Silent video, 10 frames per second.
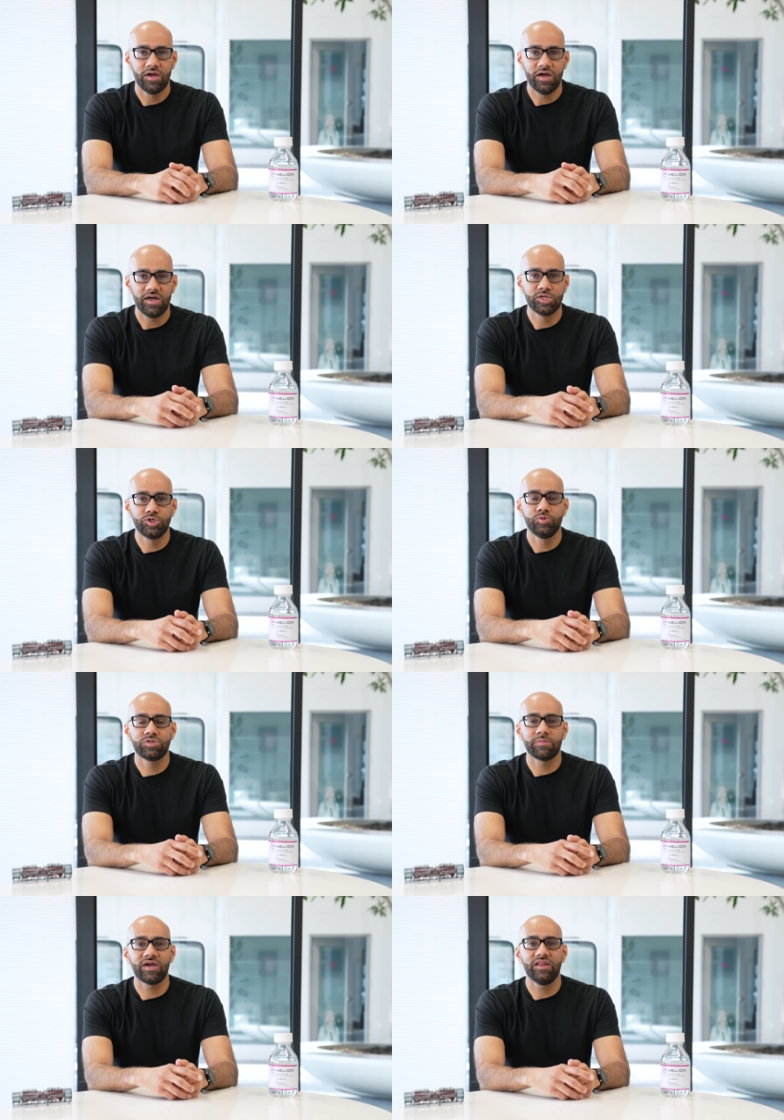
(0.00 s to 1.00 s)
Uh, did you do
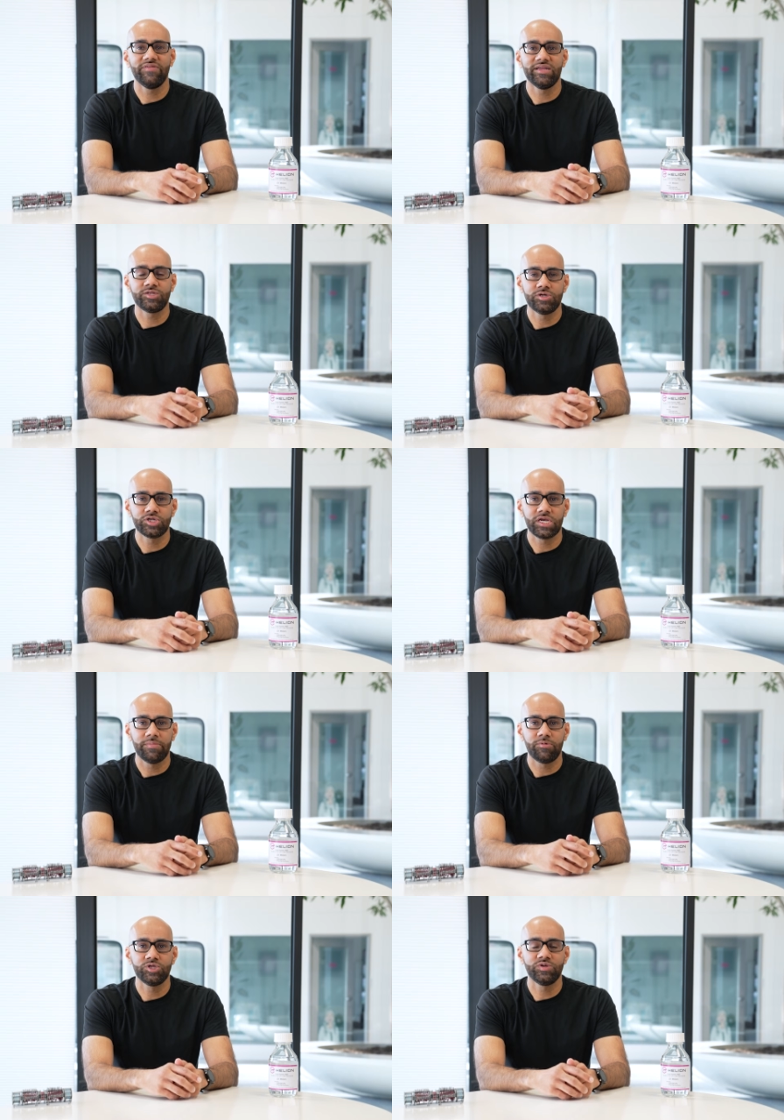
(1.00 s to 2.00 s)
some kind of
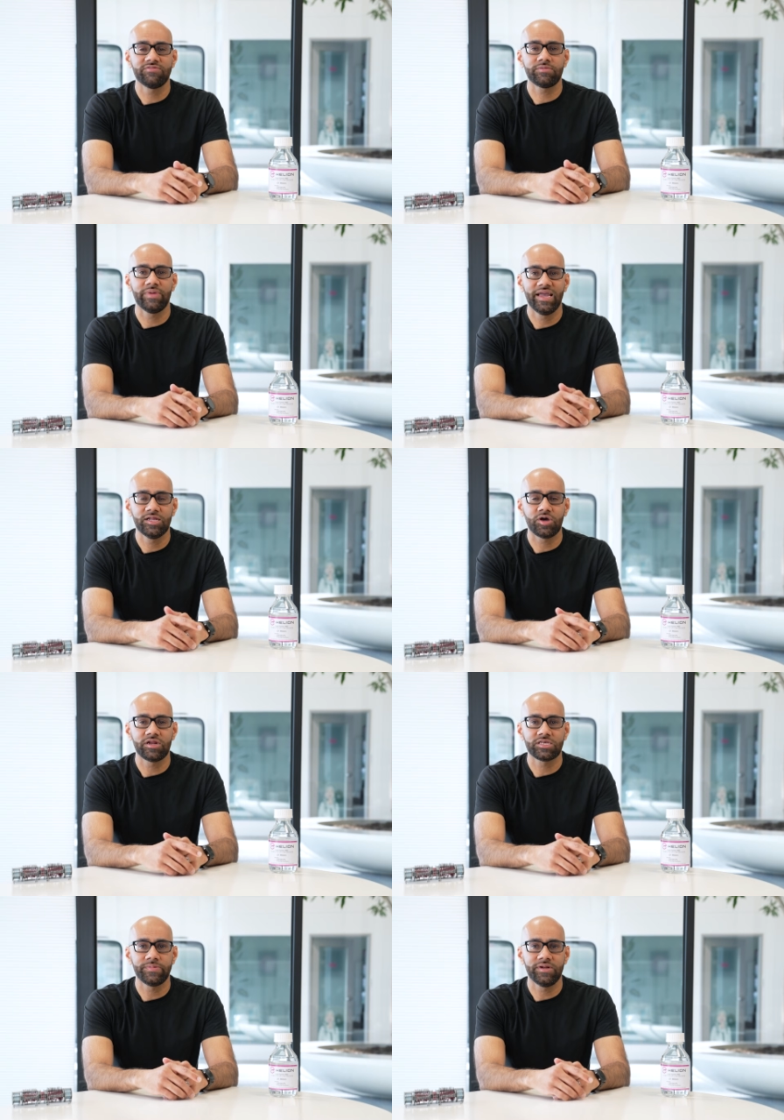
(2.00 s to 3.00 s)
internship or did you have some hands-on
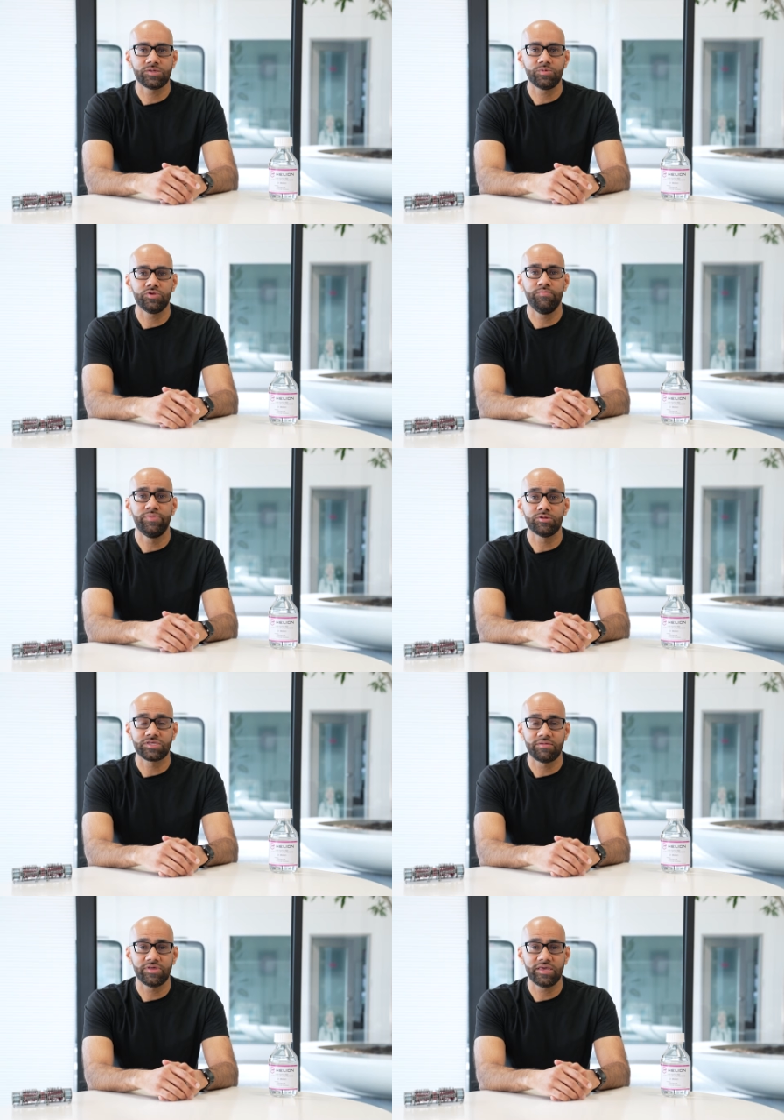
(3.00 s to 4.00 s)
experience where you built
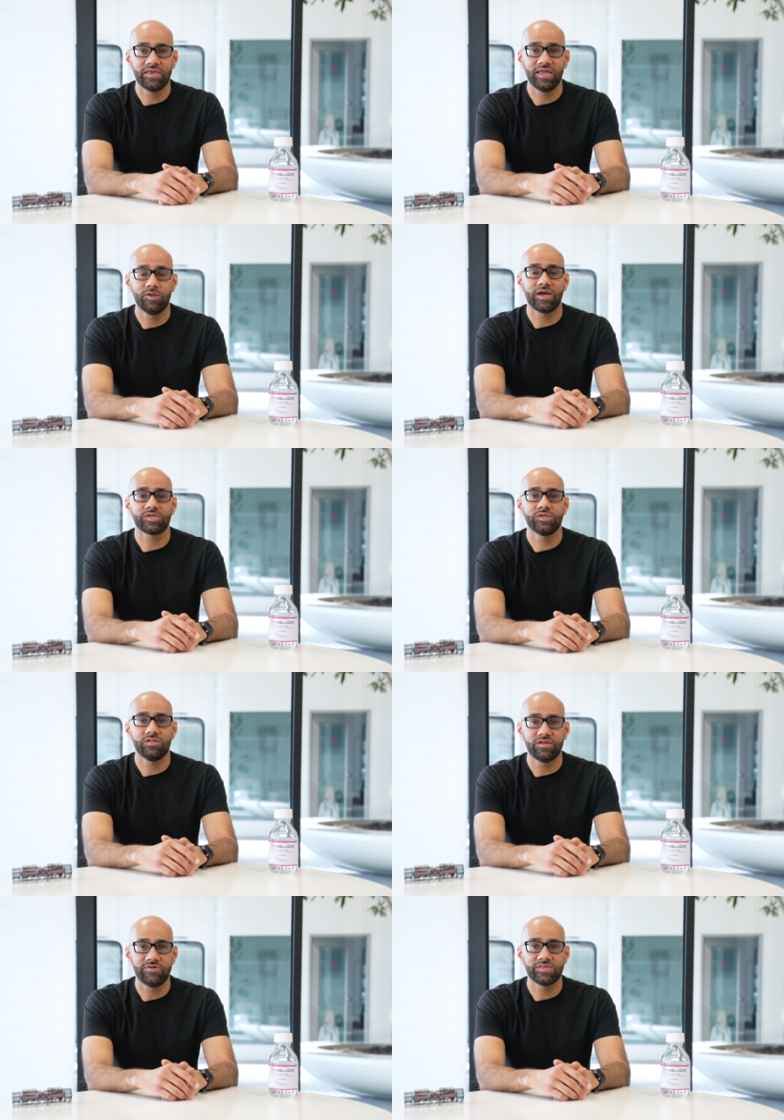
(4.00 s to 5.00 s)
something and you actually
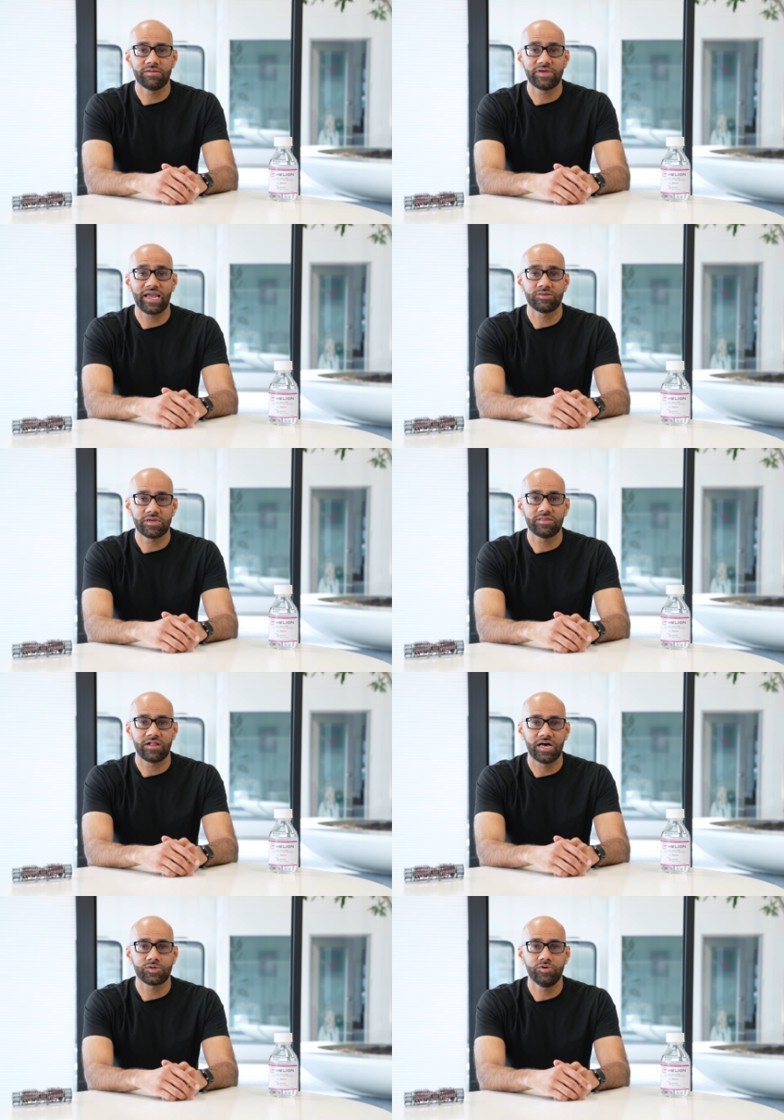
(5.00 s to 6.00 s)
delivered something outside the
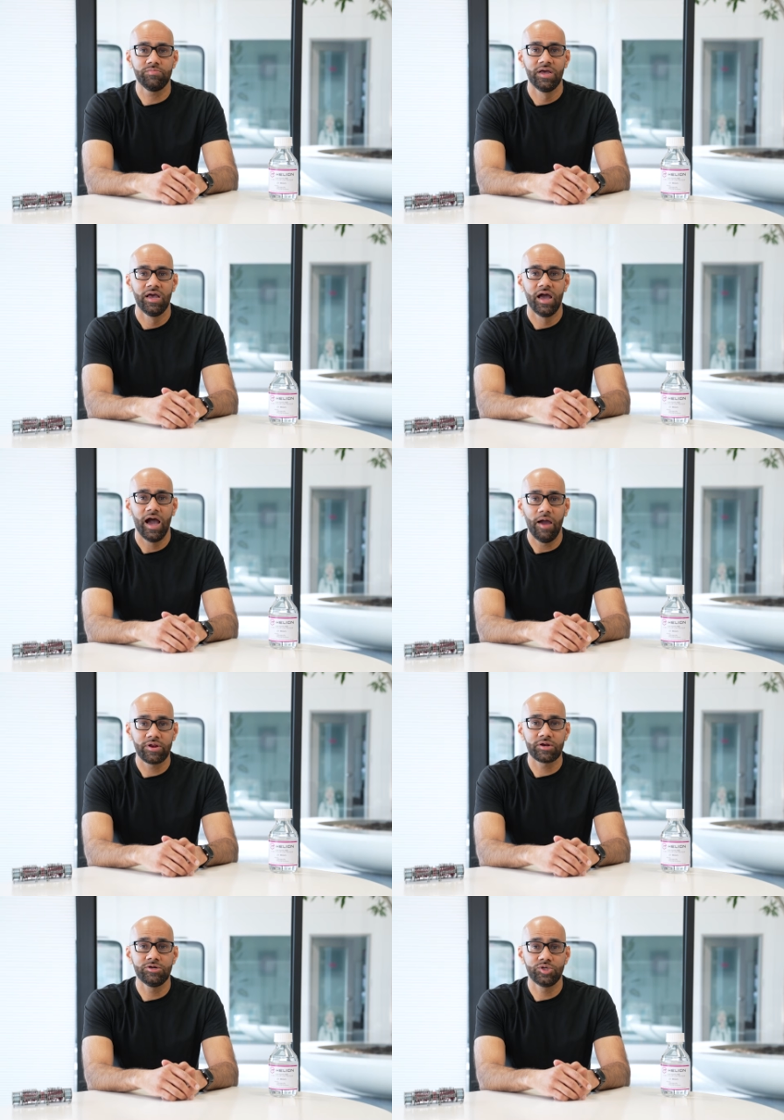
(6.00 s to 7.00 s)
classroom? I would
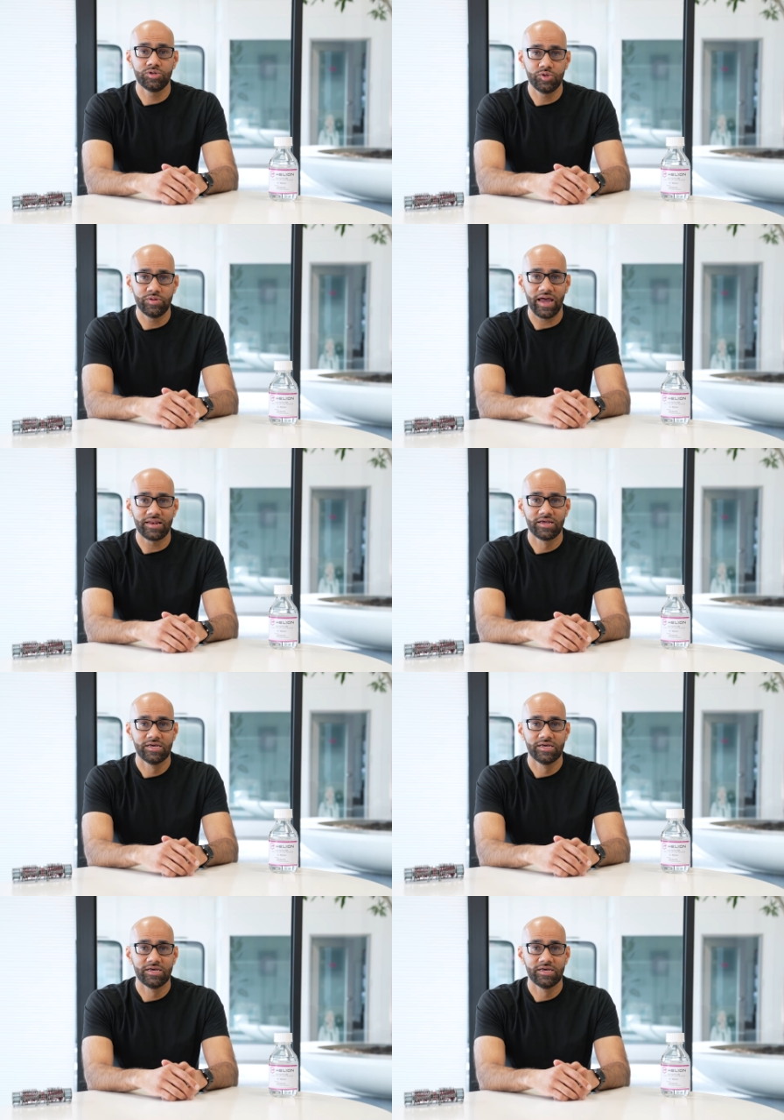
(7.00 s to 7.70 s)
encourage you to do that